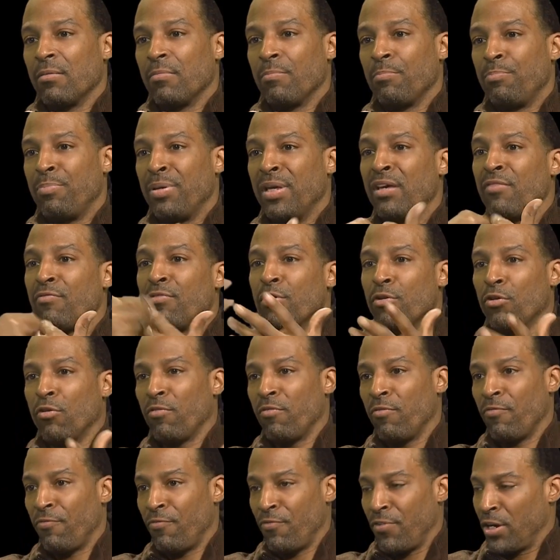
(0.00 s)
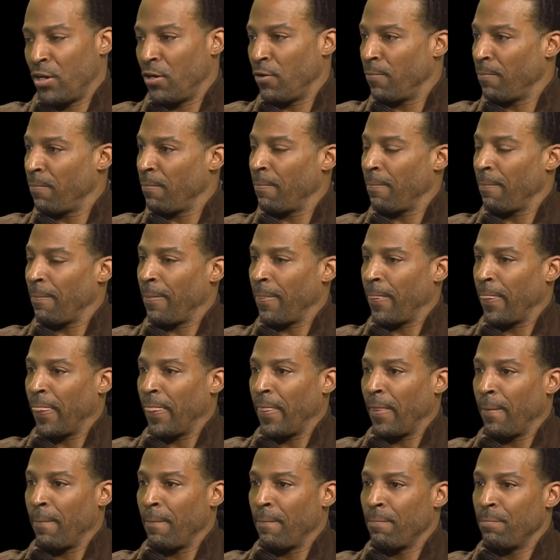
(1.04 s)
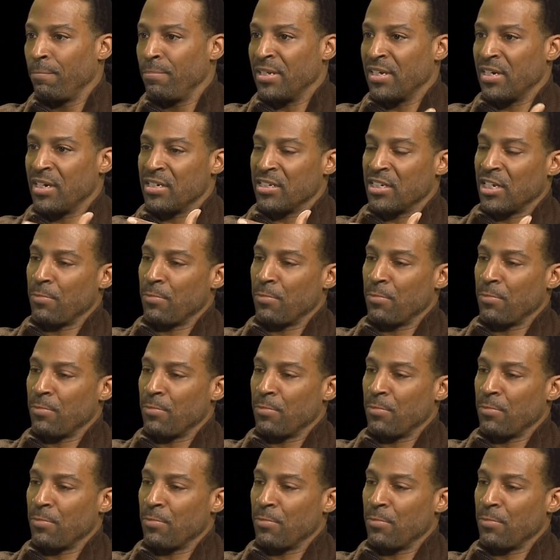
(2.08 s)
pivotal film, because